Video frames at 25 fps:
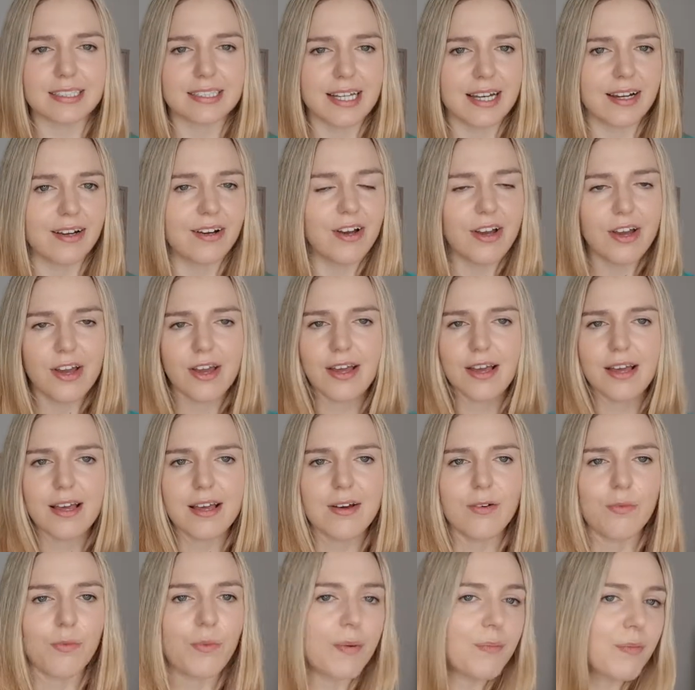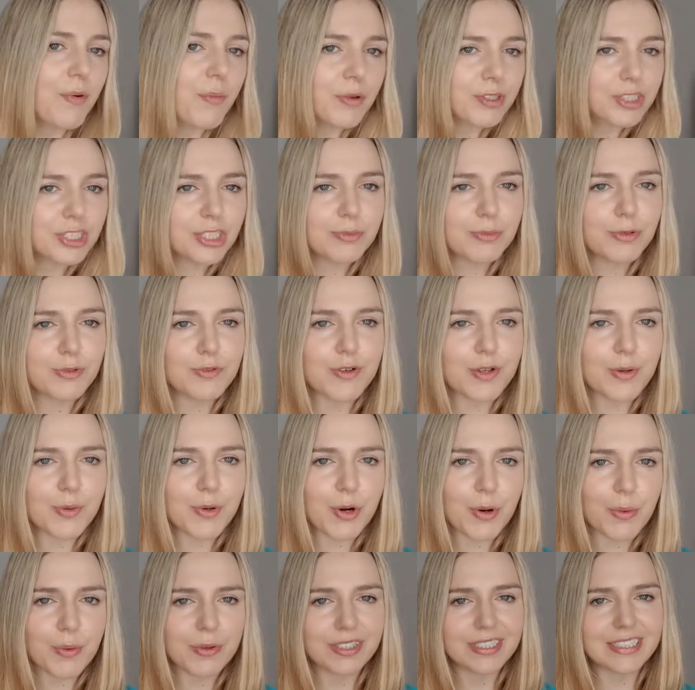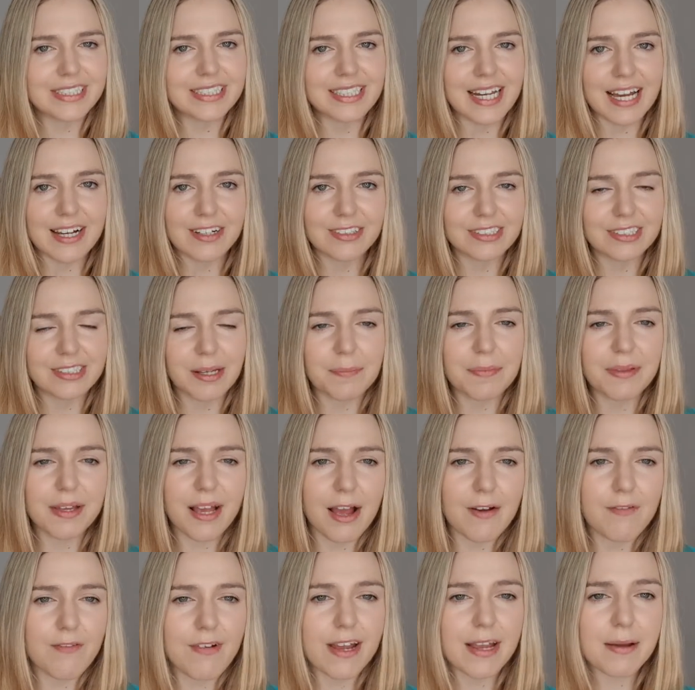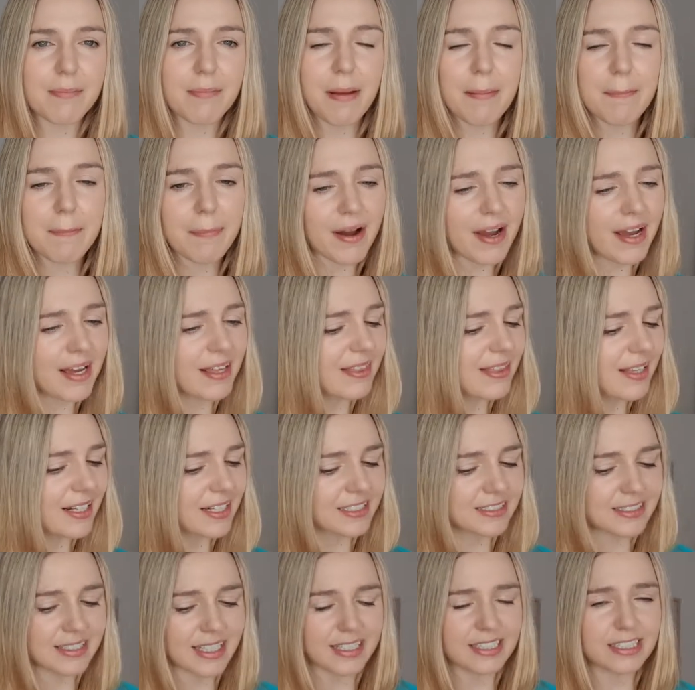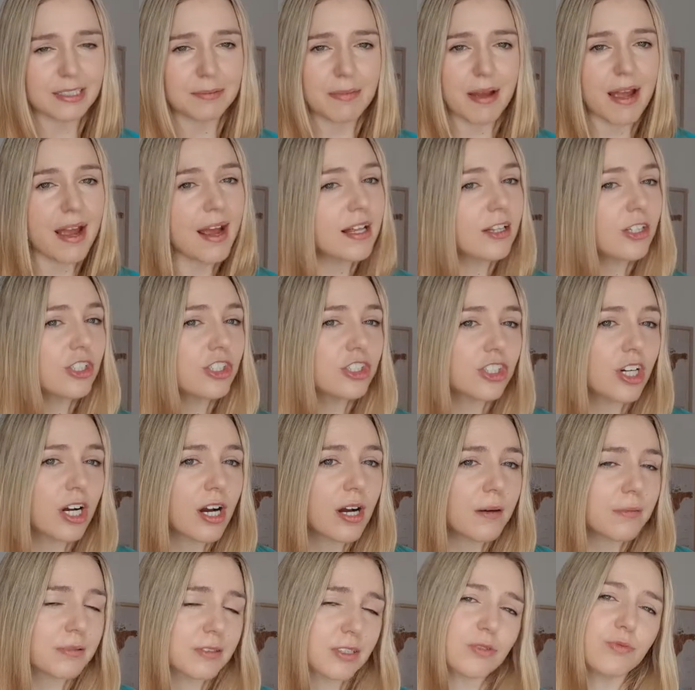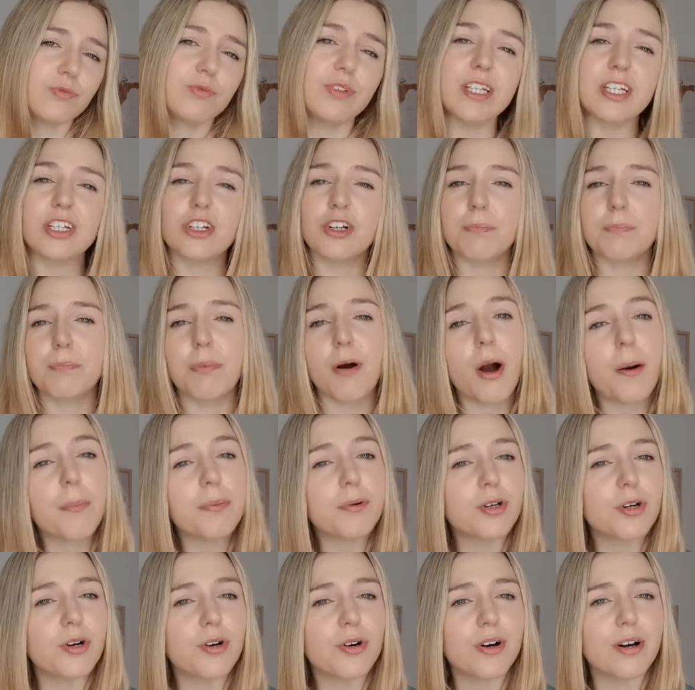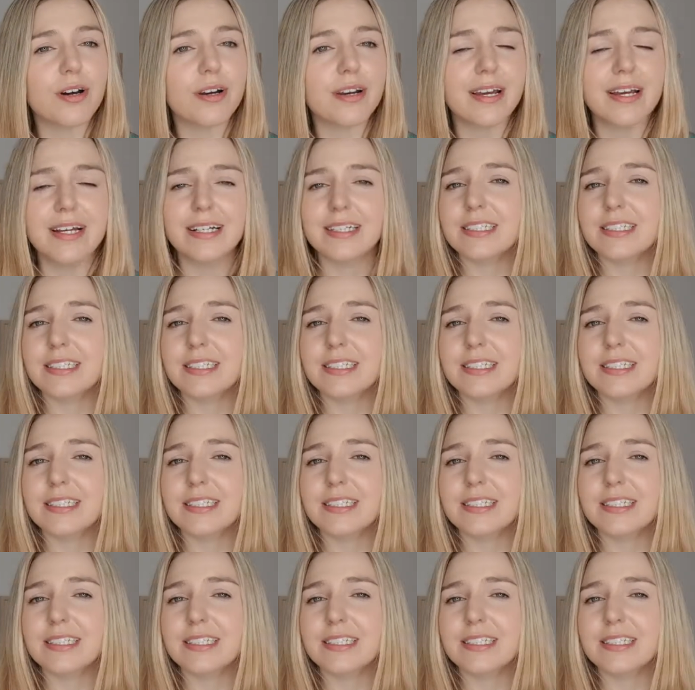Now, when we're watching a movie, you all want to snack on something, I recommend buying things like some Halo Top, some really good popcorn,